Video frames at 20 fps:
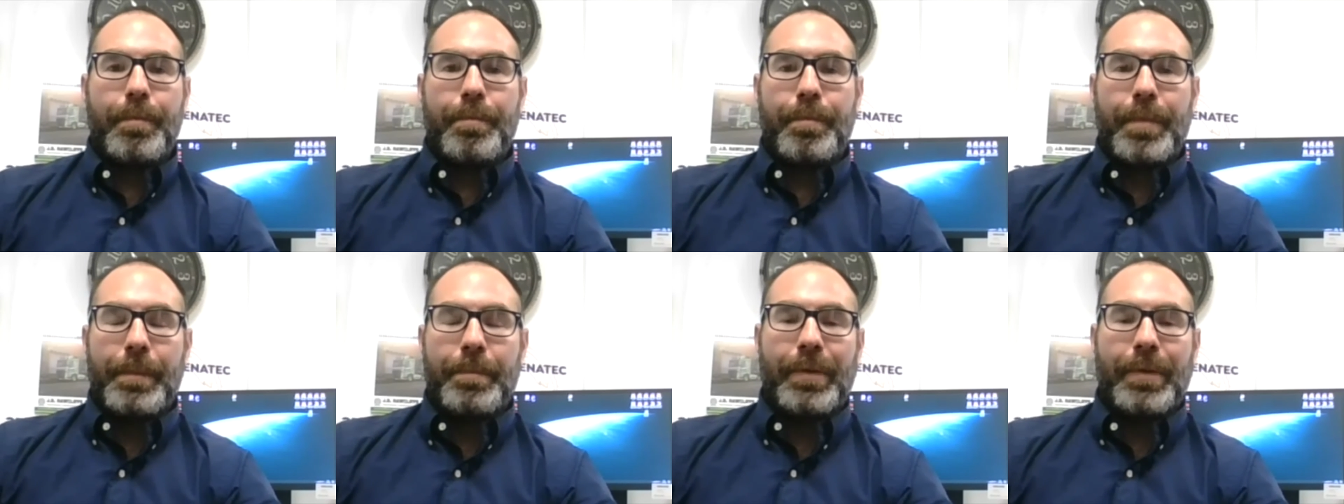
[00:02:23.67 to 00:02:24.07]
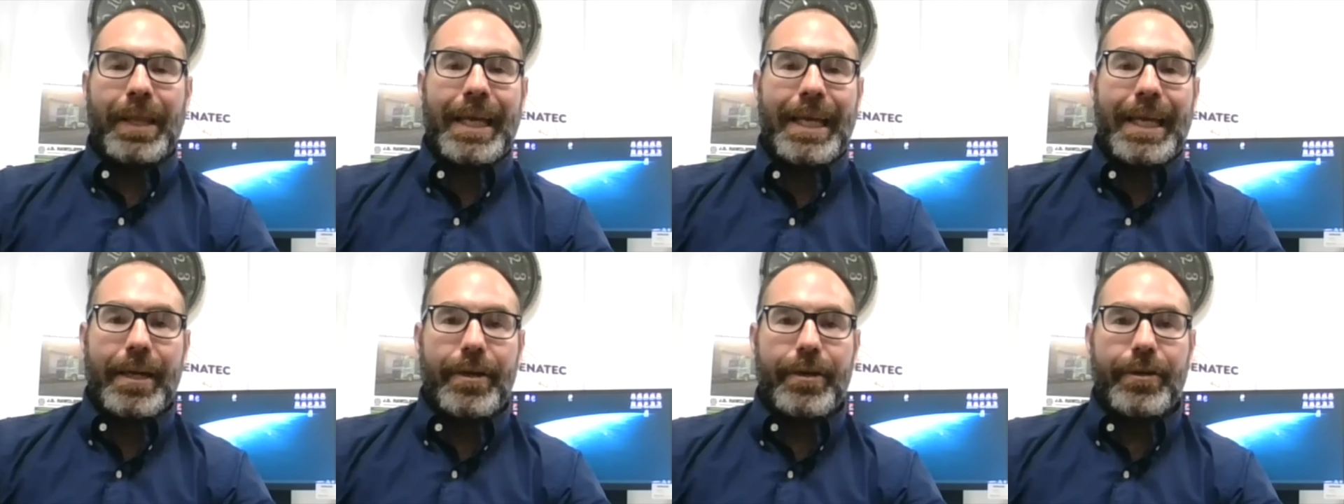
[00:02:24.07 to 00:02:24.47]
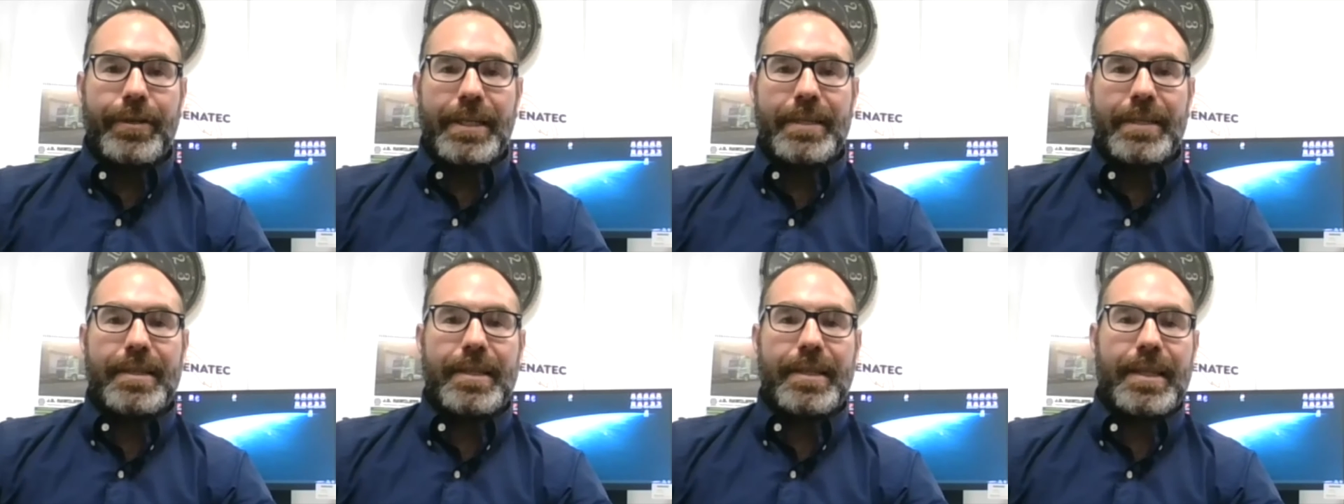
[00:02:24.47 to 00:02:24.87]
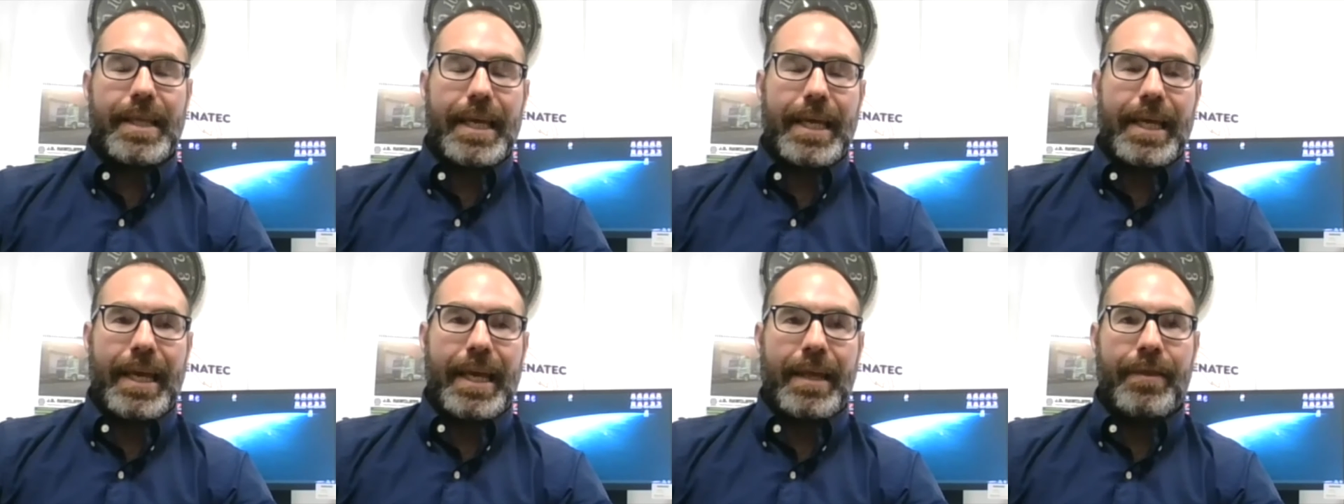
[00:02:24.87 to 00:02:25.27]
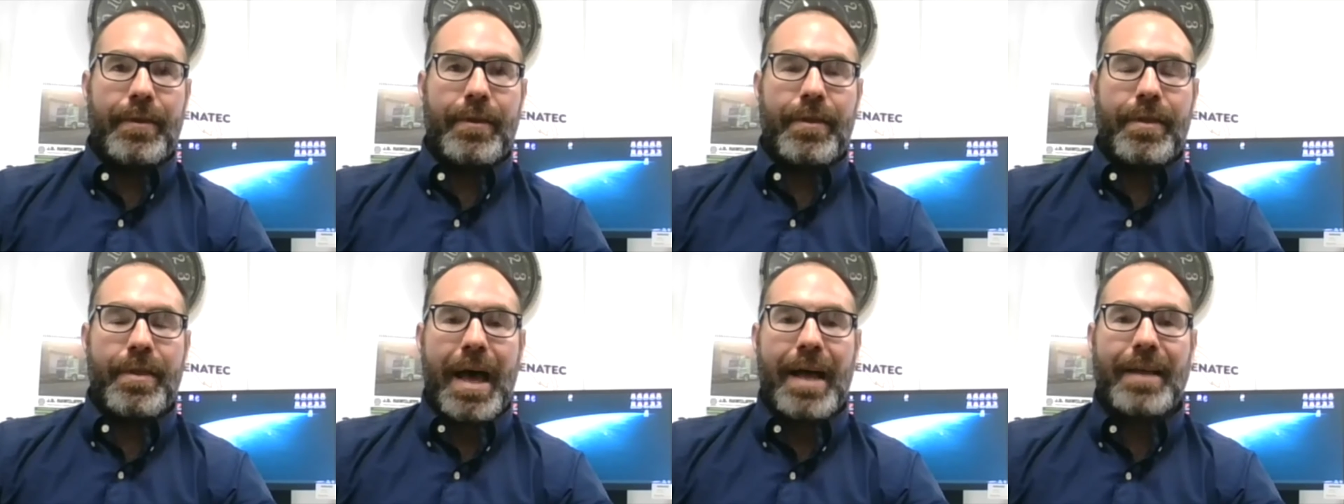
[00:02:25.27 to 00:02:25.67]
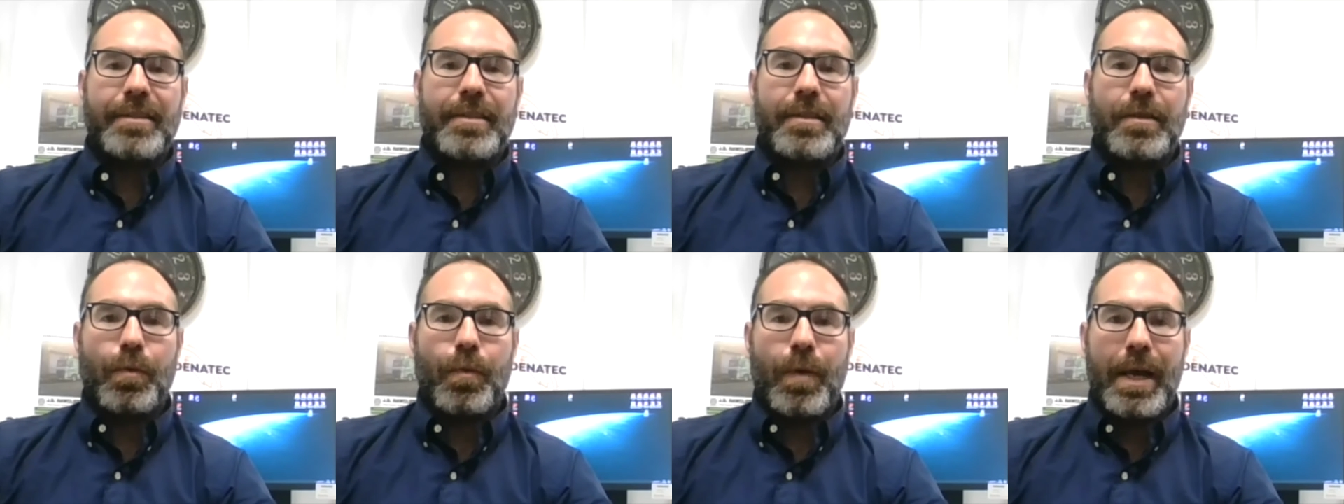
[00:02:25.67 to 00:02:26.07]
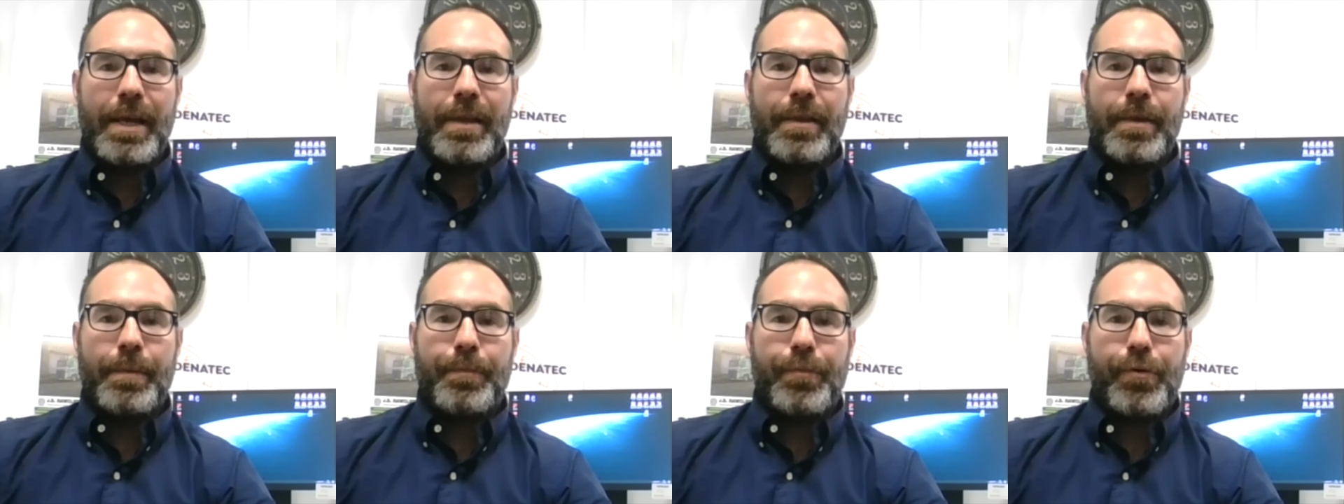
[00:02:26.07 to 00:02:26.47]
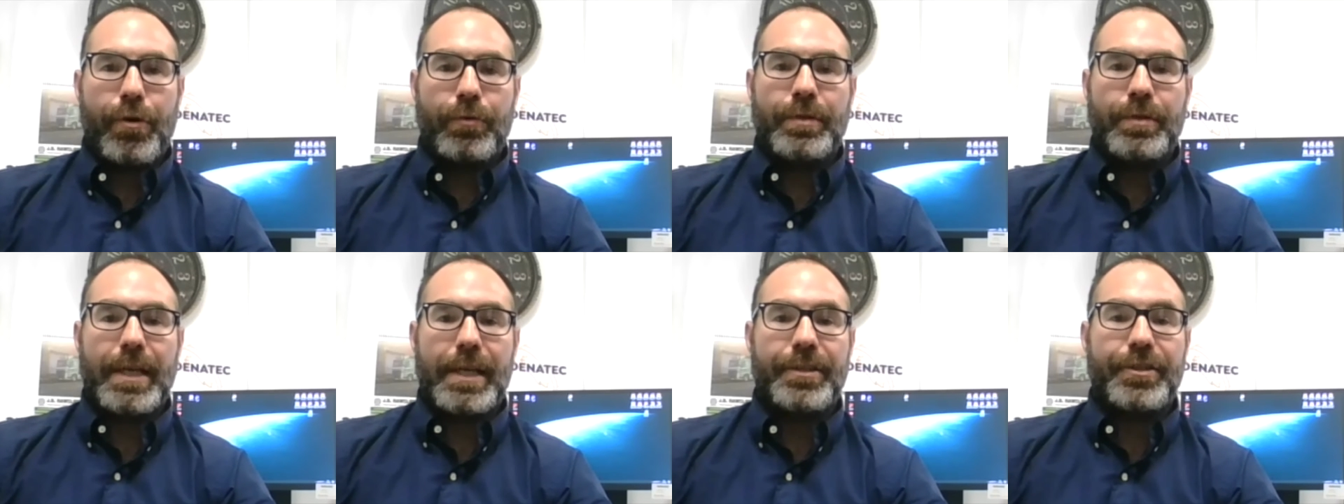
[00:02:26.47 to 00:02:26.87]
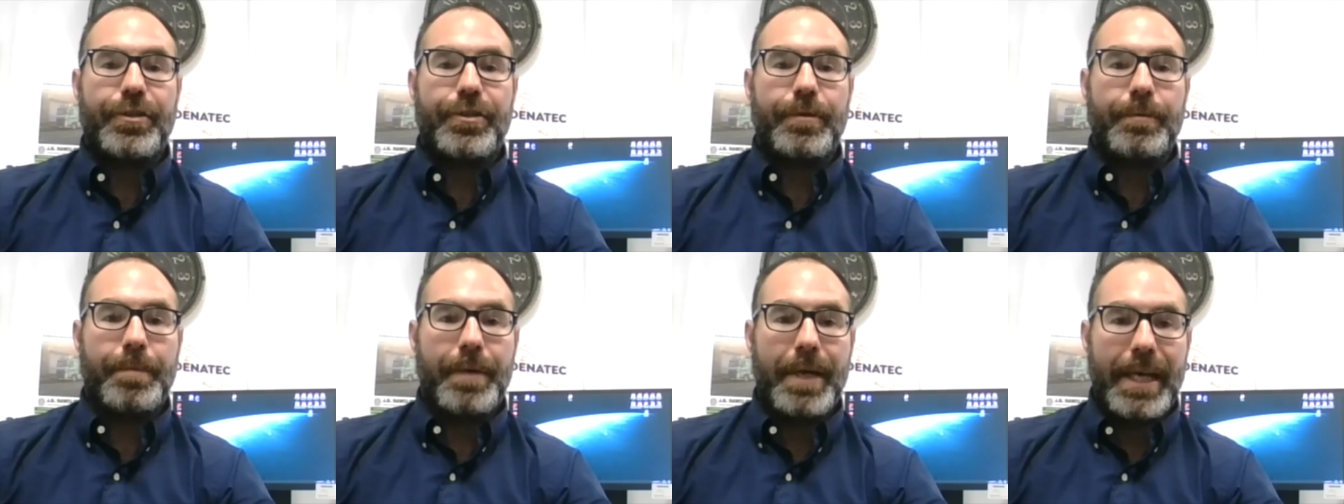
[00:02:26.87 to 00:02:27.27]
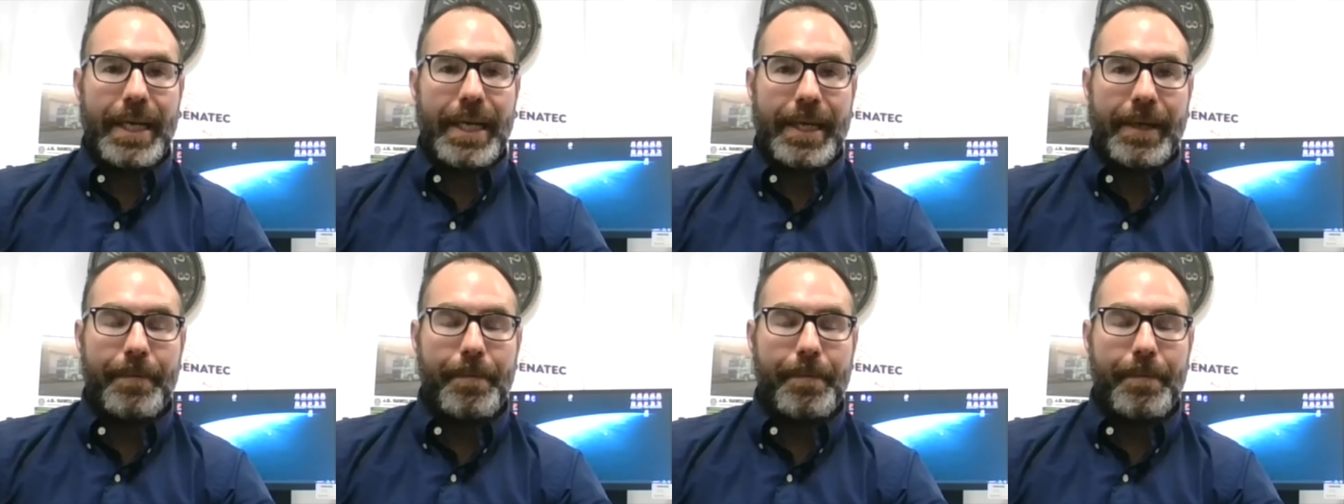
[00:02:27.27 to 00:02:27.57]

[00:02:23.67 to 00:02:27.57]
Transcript: be blinkered into thinking that that's the way the process should be.